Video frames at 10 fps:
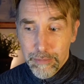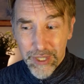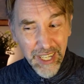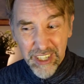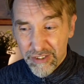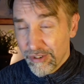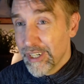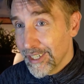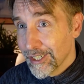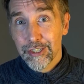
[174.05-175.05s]
but that's
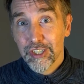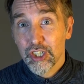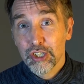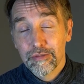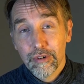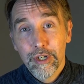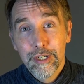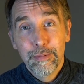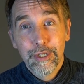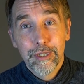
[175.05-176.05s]
really just
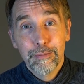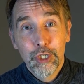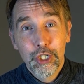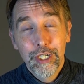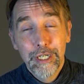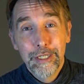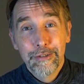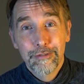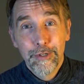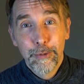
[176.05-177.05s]
describing the machine
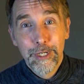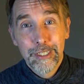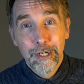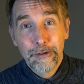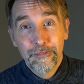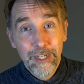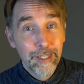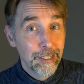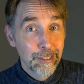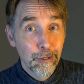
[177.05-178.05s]
through which our
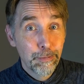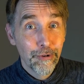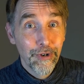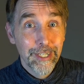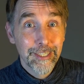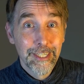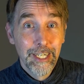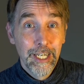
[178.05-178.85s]
feelings operate.